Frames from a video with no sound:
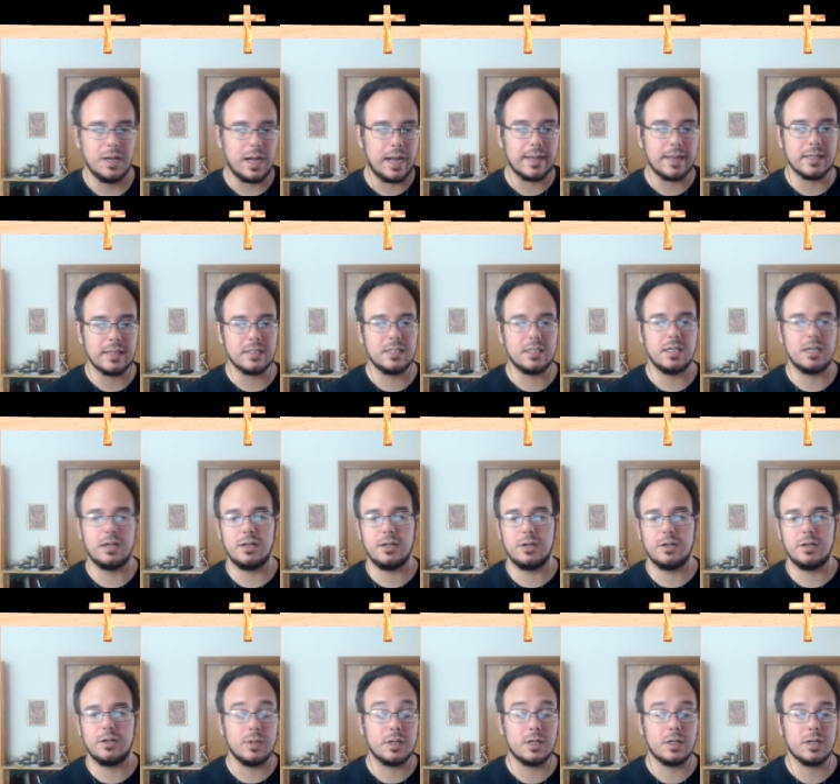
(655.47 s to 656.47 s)
I can tell you
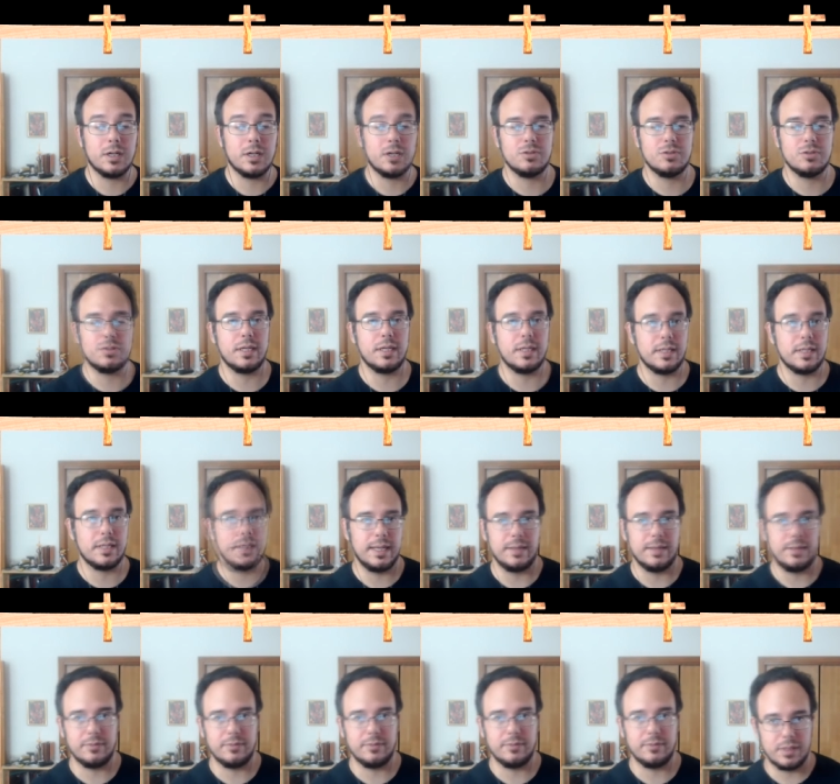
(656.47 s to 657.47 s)
what countries they can
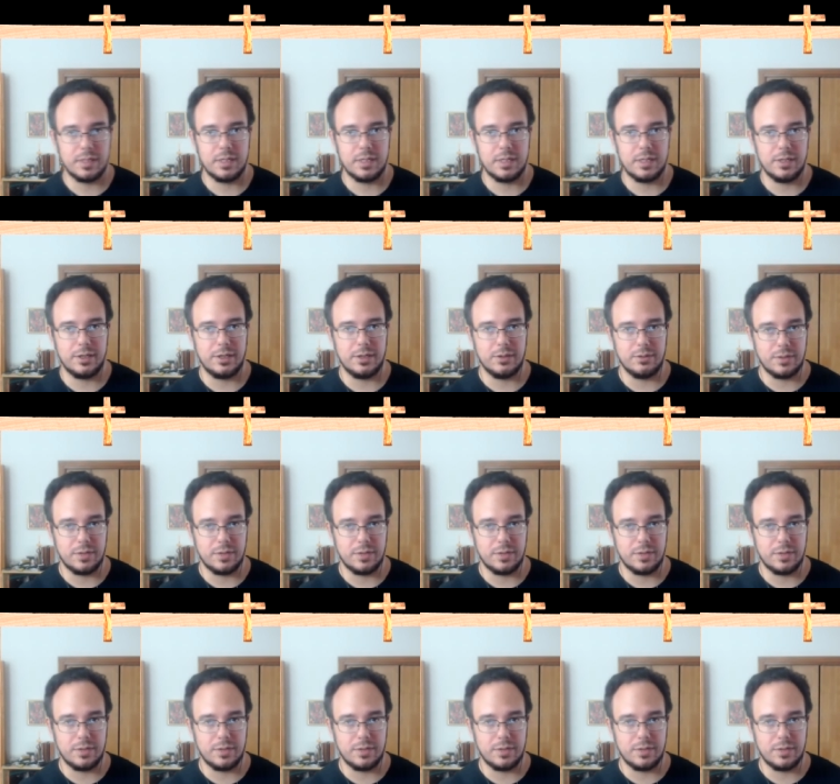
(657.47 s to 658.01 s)
name in the EU.